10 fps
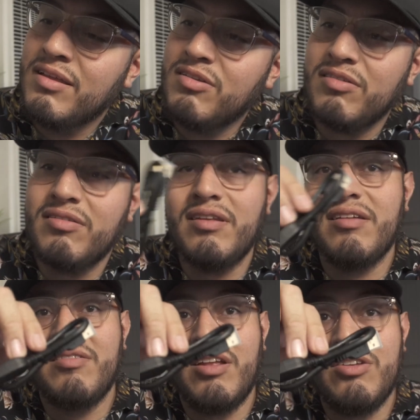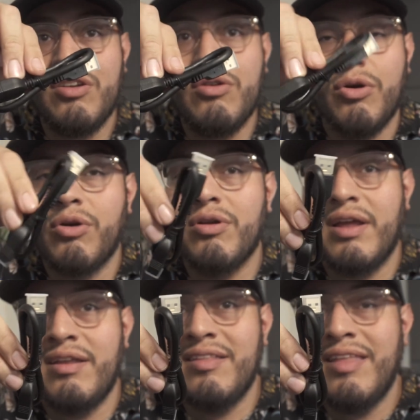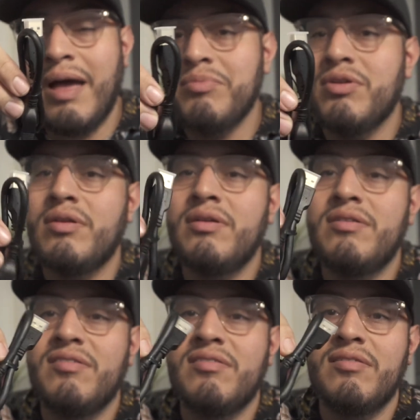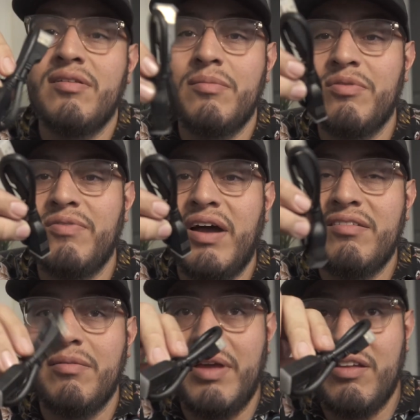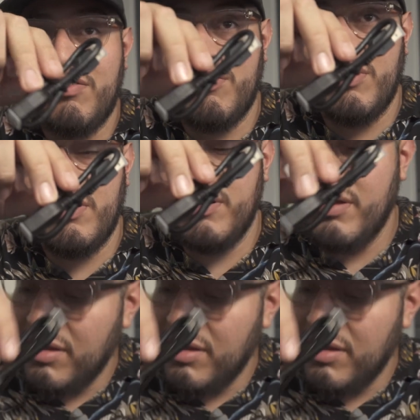just an extension cord or an adapter, just to provide some extra